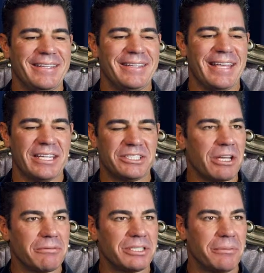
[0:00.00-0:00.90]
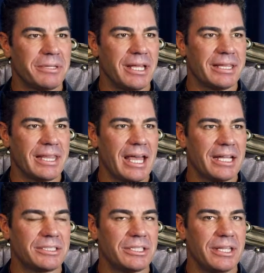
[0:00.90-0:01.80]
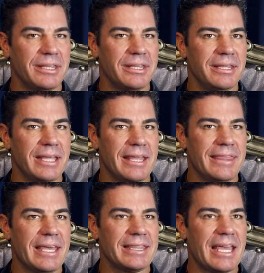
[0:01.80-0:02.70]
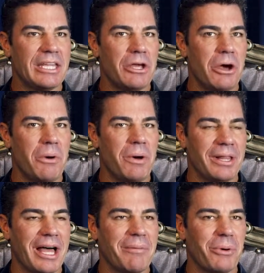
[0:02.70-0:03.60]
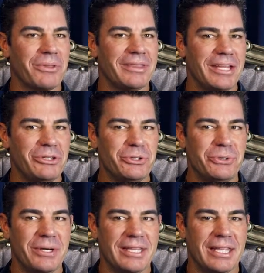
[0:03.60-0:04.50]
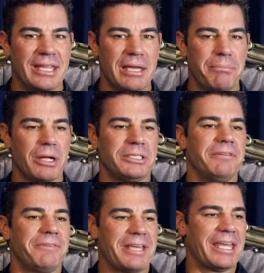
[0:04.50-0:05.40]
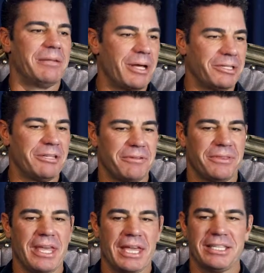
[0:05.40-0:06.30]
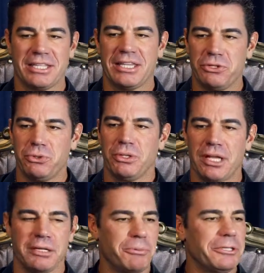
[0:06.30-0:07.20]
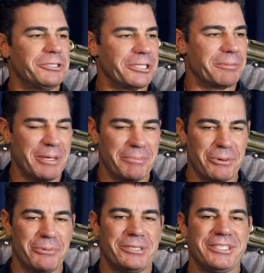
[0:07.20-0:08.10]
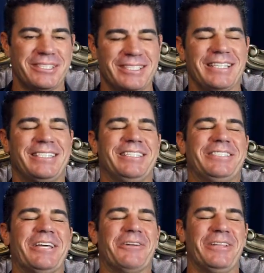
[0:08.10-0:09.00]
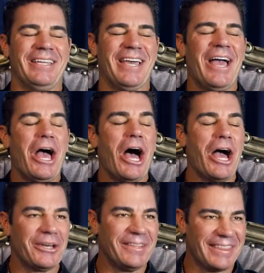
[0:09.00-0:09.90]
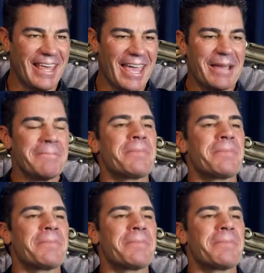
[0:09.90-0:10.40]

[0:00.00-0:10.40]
they discover something like that, they think they know a lot more than they do, and then they pontificate about different things and they do a lot of preaching to people, which isn't necessarily a good thing,